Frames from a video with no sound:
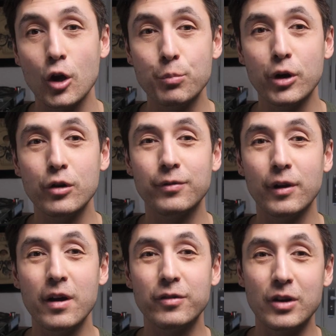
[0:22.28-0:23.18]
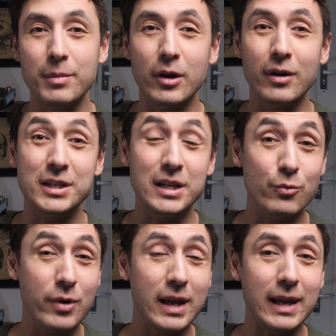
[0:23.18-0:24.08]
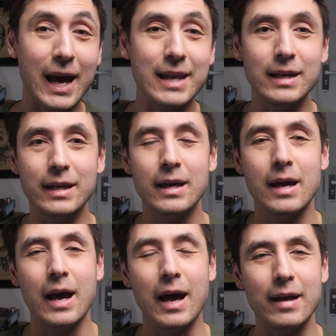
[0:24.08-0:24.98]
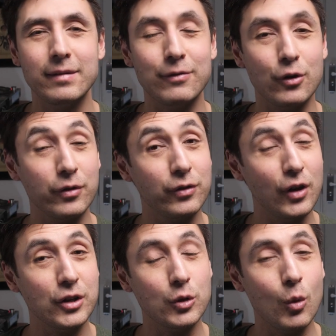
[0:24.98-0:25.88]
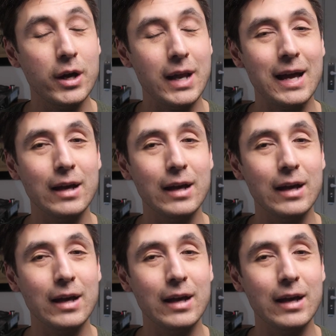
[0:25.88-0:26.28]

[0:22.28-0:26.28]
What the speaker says: GoPros for live streaming are actually really handy as they've got such a wide